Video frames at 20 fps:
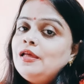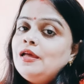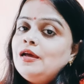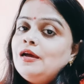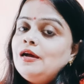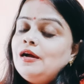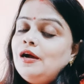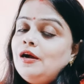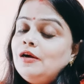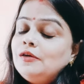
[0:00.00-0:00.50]

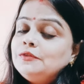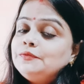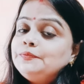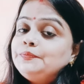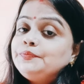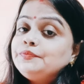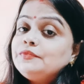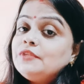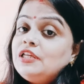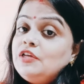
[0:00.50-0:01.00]
how
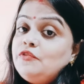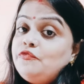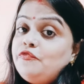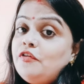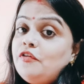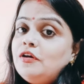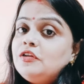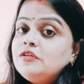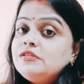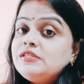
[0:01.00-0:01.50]
he
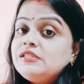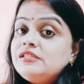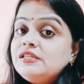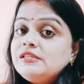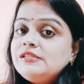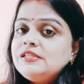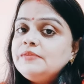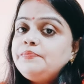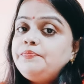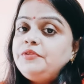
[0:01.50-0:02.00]
follows
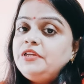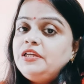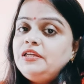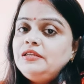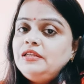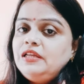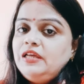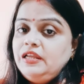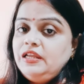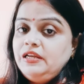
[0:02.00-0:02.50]

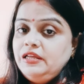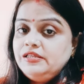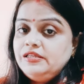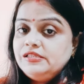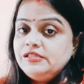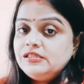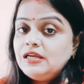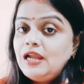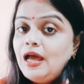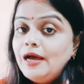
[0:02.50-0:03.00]
discipline in
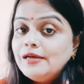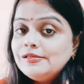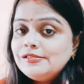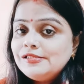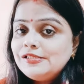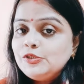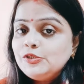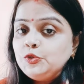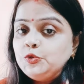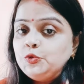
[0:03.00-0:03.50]
his
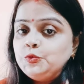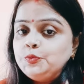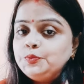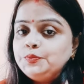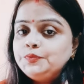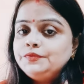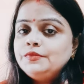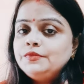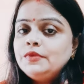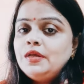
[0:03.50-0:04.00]
classroom,
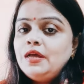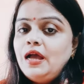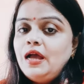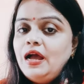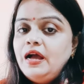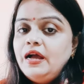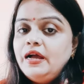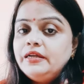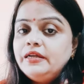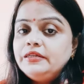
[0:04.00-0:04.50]

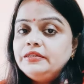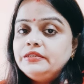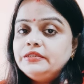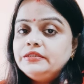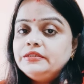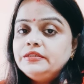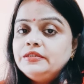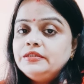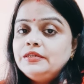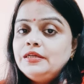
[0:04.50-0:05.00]
and
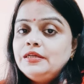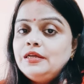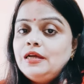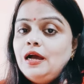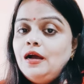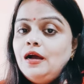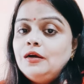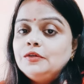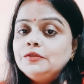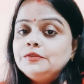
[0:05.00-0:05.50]

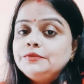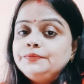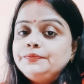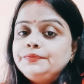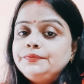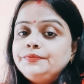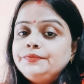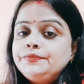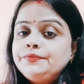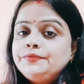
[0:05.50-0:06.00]
how
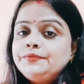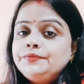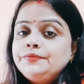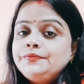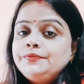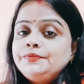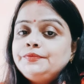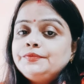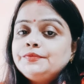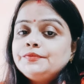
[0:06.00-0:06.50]

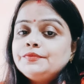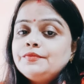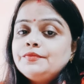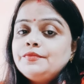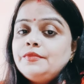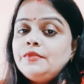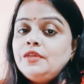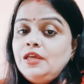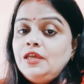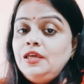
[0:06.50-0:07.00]

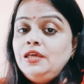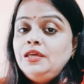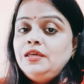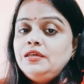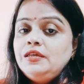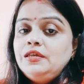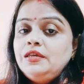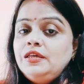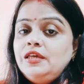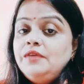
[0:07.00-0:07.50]

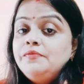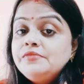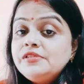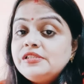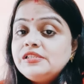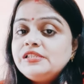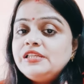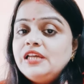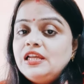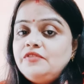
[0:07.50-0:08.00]
he
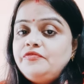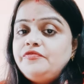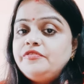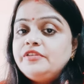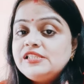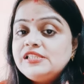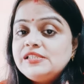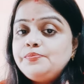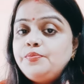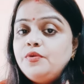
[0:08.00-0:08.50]
himself
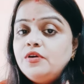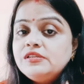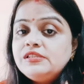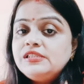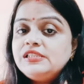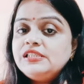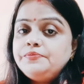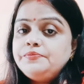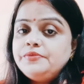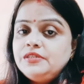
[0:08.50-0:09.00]

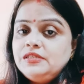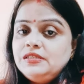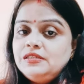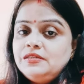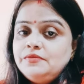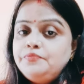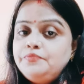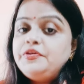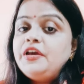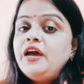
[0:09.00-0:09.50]
responsible
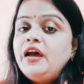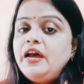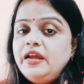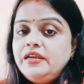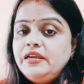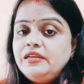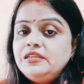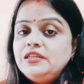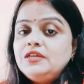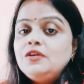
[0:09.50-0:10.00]

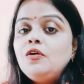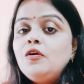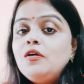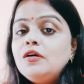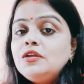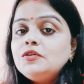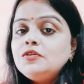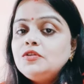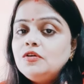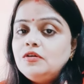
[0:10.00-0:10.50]
behind the
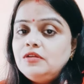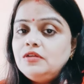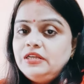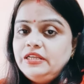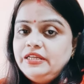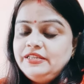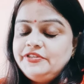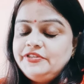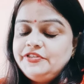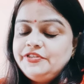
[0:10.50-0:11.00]
hollow
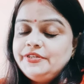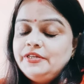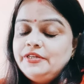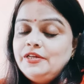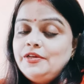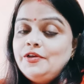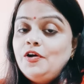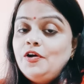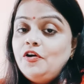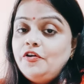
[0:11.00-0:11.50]
knowledge
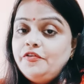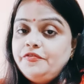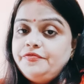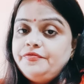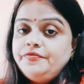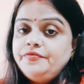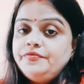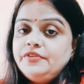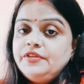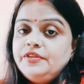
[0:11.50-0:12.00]
of
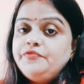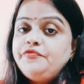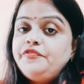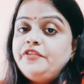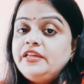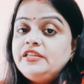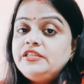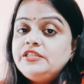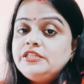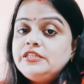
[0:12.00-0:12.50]
the
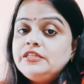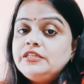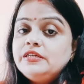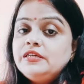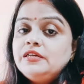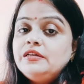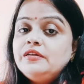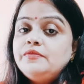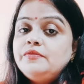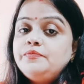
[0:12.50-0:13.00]
French
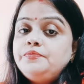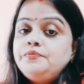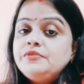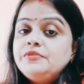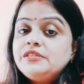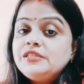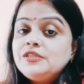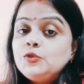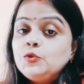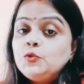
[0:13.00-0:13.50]

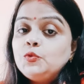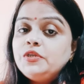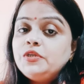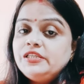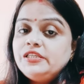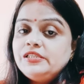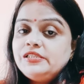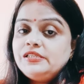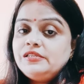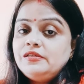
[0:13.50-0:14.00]

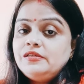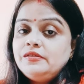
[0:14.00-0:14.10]
students